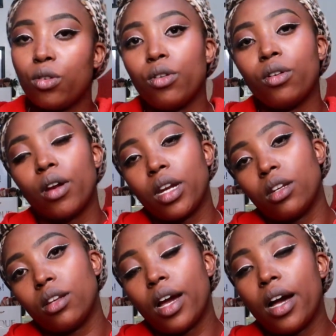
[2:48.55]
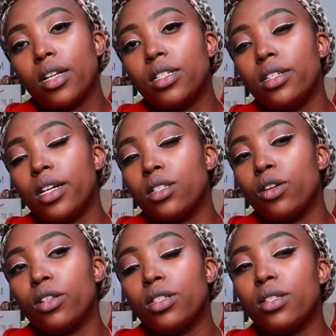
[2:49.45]
your credit card is
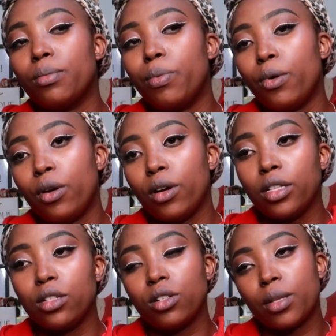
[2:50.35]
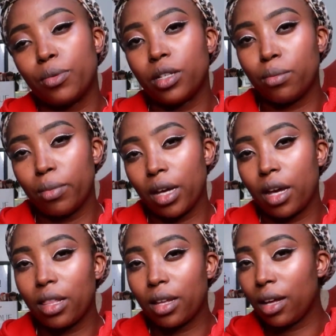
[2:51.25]
not supported by
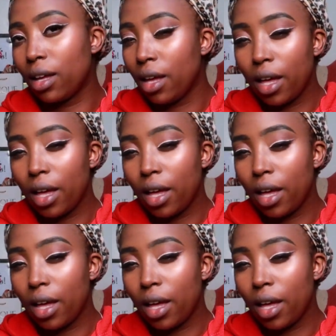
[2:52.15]
other